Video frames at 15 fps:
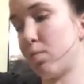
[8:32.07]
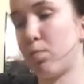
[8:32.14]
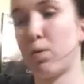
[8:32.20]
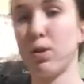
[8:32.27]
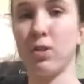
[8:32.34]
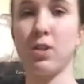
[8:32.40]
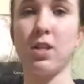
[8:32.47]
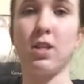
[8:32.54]

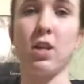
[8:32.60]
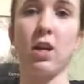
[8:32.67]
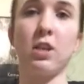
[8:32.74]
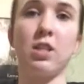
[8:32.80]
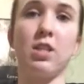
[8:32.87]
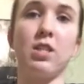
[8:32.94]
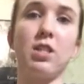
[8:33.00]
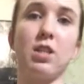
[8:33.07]
Percy
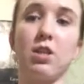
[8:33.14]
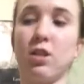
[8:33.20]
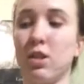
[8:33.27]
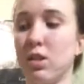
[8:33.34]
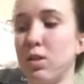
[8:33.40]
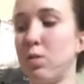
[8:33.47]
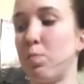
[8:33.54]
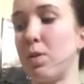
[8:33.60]
Jackson
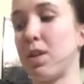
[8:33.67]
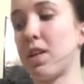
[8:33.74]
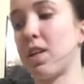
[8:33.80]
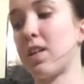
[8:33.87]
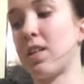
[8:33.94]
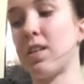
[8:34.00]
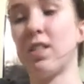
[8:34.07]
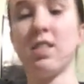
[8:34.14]
series
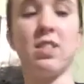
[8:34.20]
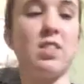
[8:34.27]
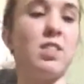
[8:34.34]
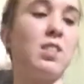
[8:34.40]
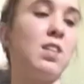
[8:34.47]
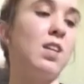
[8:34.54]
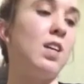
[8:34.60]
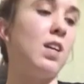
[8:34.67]

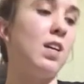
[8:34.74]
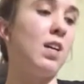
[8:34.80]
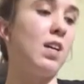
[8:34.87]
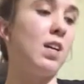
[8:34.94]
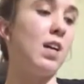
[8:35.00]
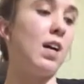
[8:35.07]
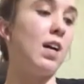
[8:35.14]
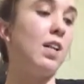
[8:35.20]
because
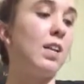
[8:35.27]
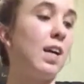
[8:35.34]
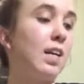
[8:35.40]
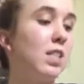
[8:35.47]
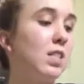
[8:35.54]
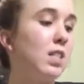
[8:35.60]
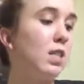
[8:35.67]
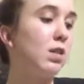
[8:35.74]
I
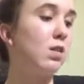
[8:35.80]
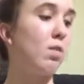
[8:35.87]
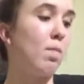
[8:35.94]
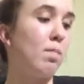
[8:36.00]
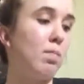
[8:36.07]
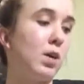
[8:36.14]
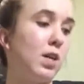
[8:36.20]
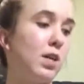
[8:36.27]
liked it,
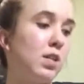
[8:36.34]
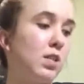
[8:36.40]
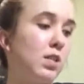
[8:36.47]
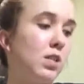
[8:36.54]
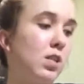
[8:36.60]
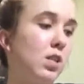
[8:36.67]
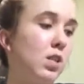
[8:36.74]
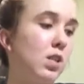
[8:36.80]

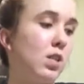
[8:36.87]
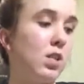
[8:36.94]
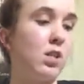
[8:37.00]
but